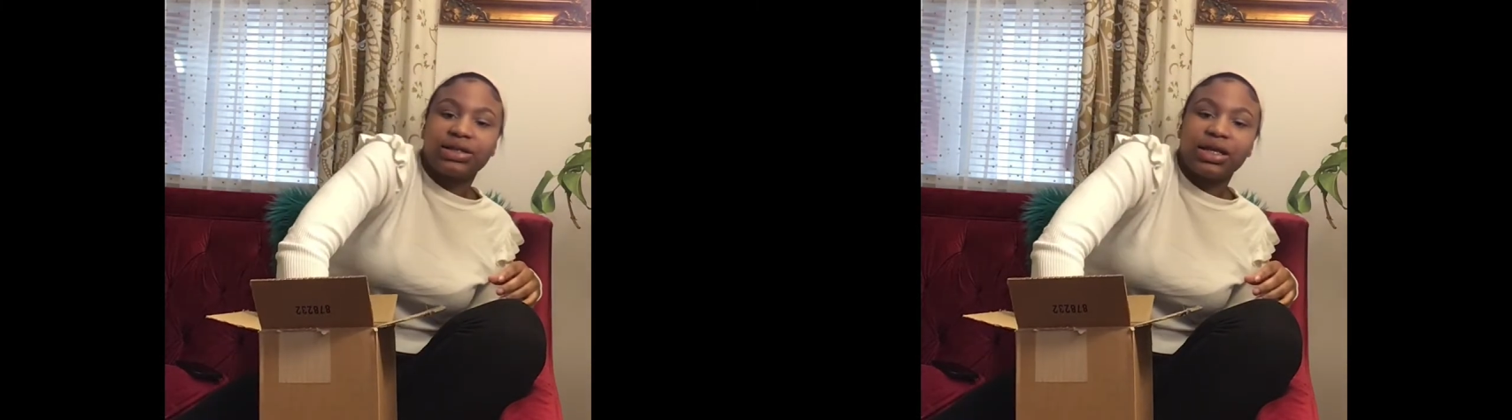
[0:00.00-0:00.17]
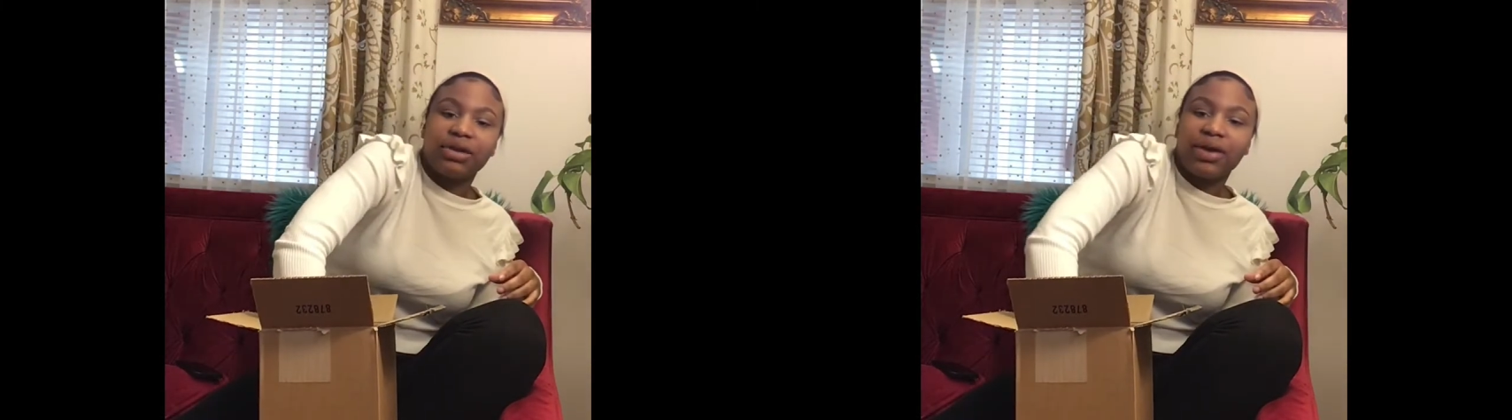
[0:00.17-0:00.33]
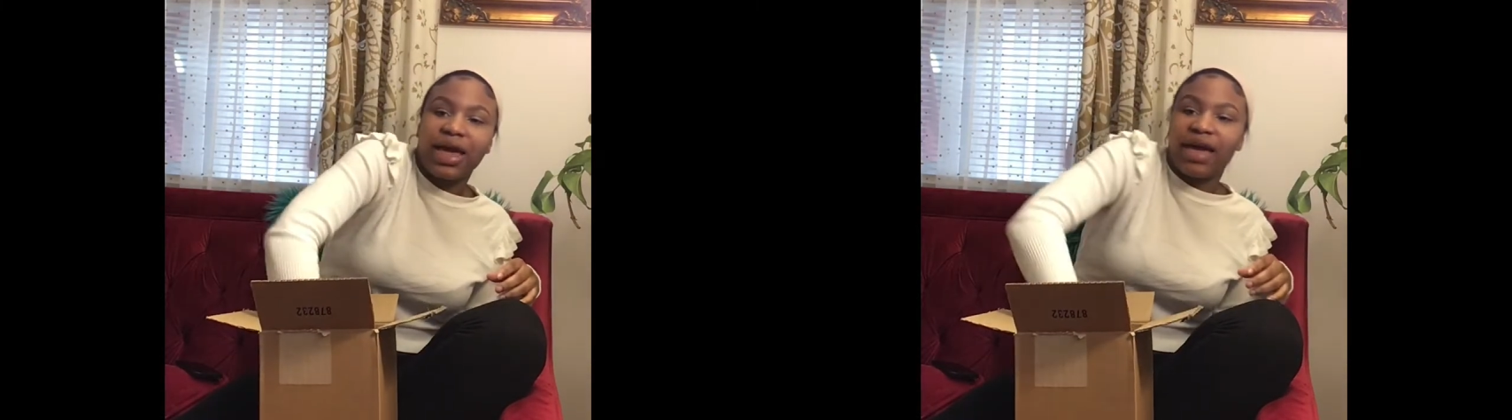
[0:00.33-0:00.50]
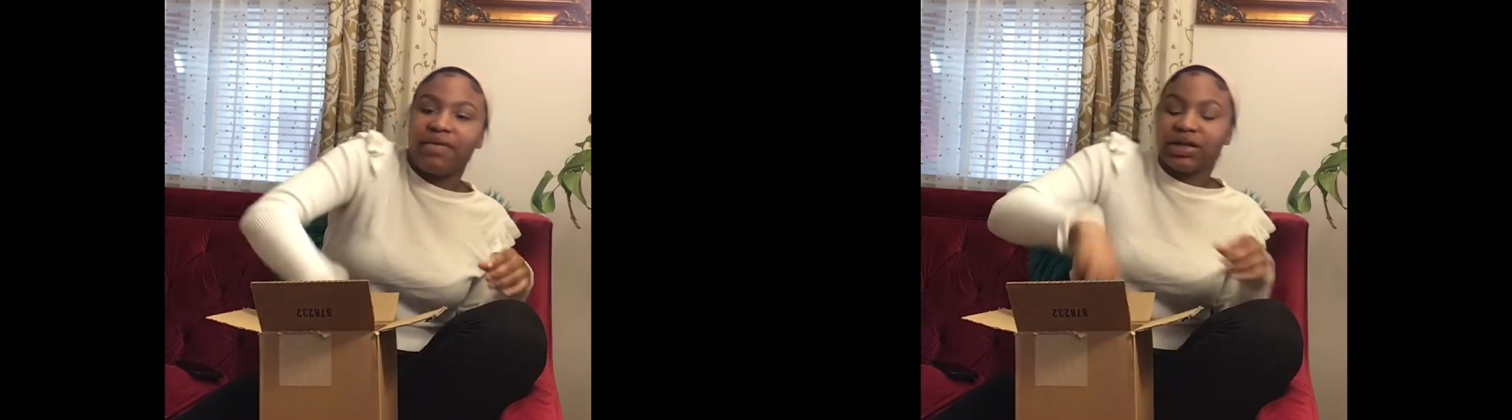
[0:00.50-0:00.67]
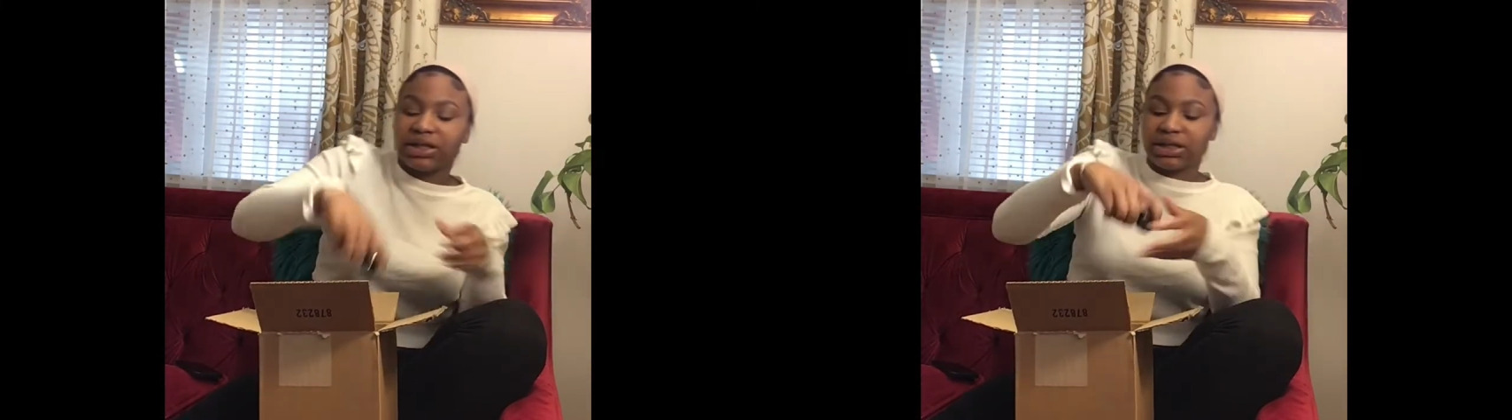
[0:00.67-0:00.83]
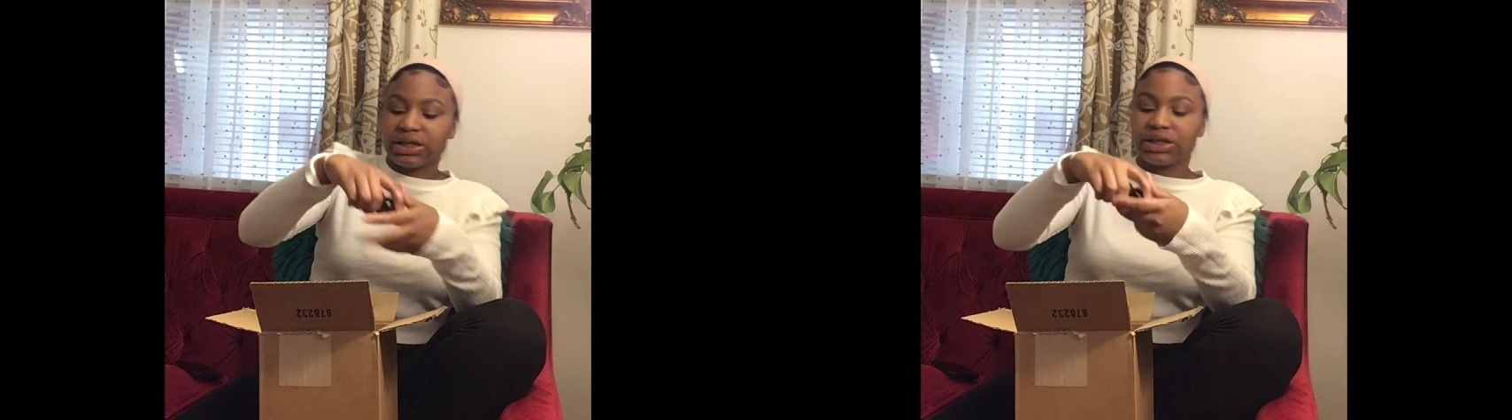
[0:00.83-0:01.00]
thing we have
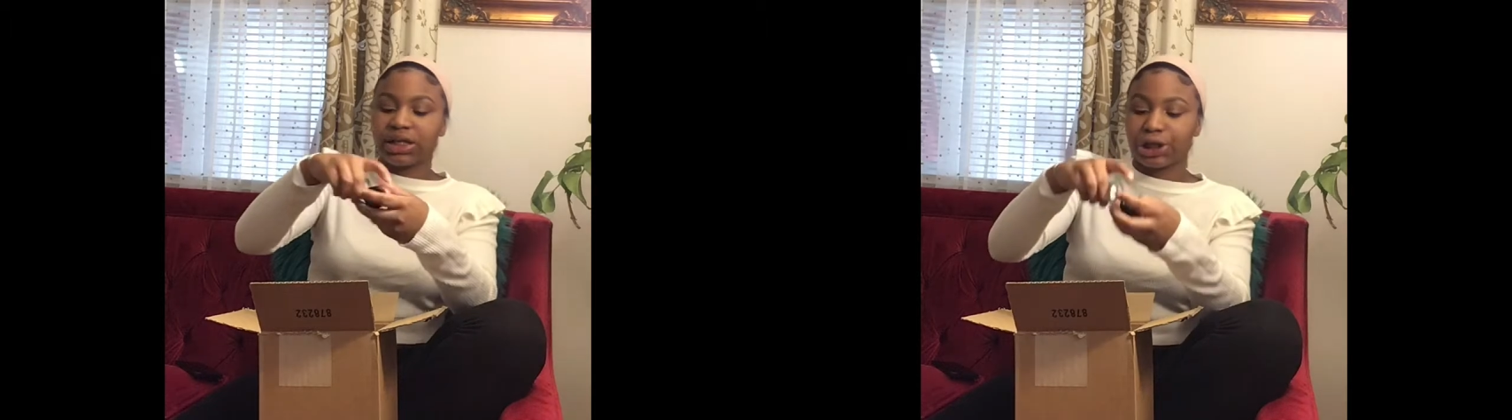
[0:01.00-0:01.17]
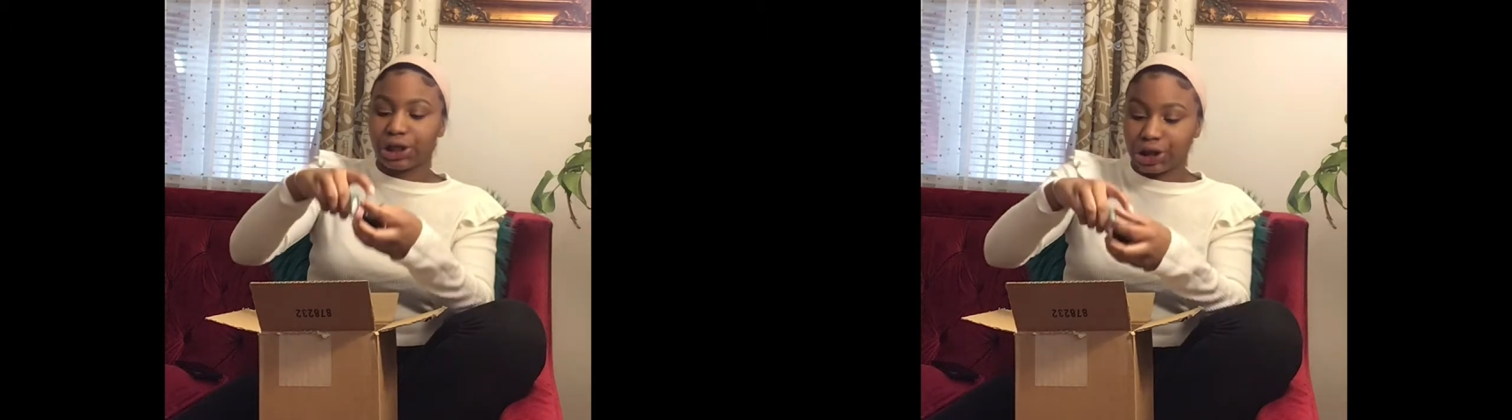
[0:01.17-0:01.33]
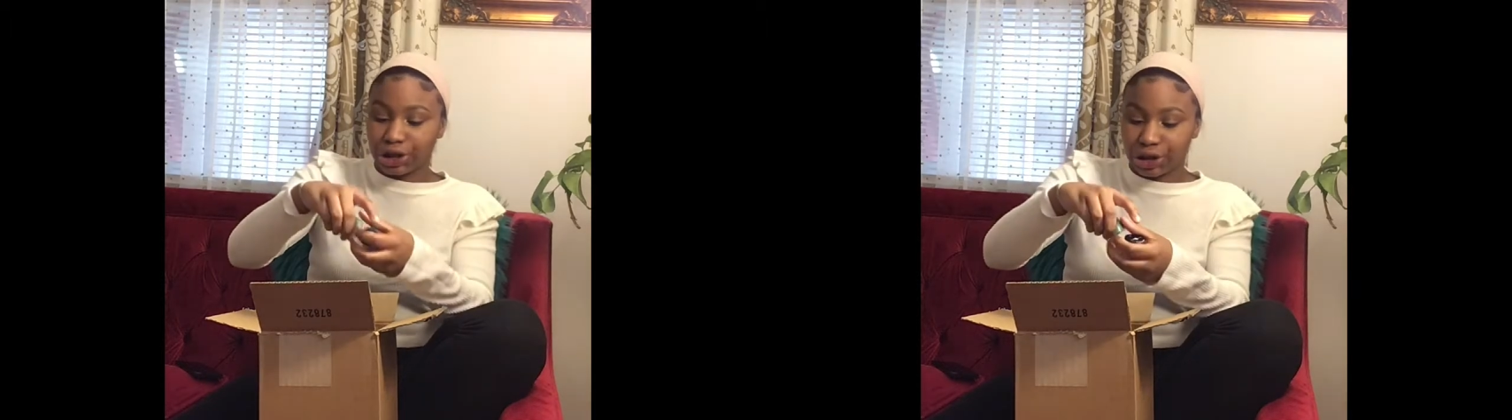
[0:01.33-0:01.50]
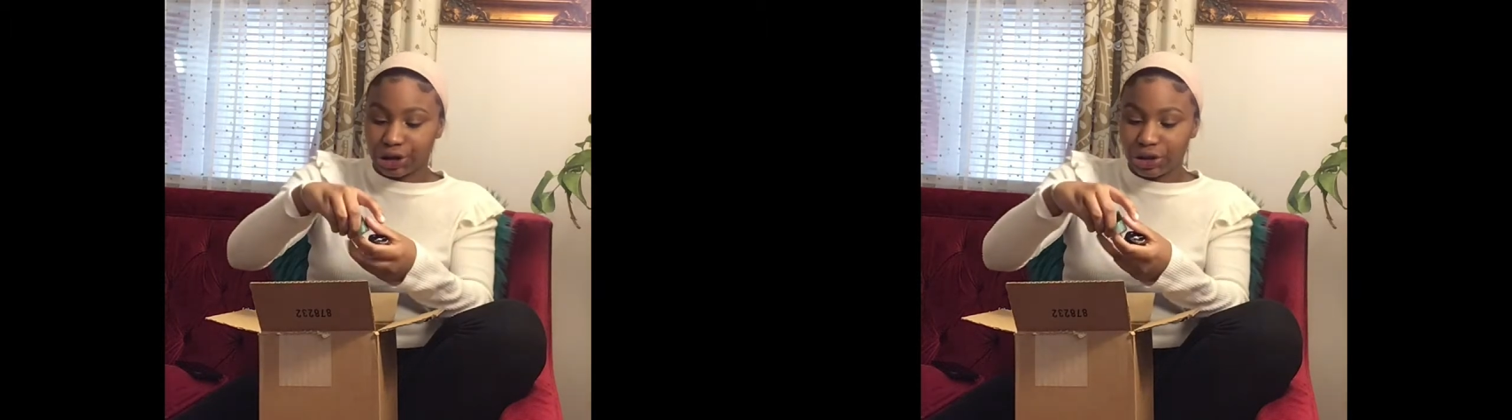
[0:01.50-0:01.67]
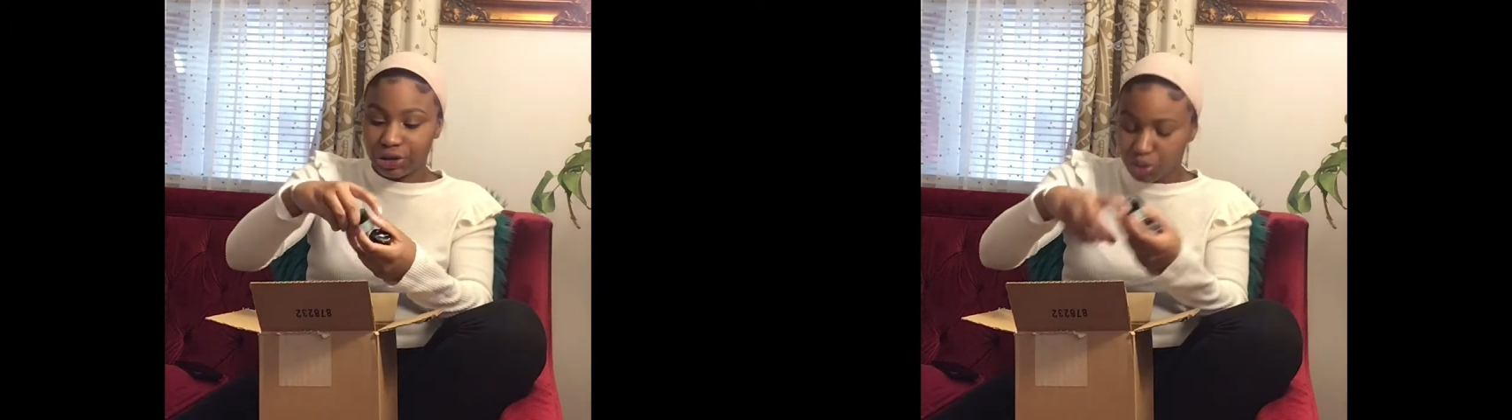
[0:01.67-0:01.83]
is these glitters,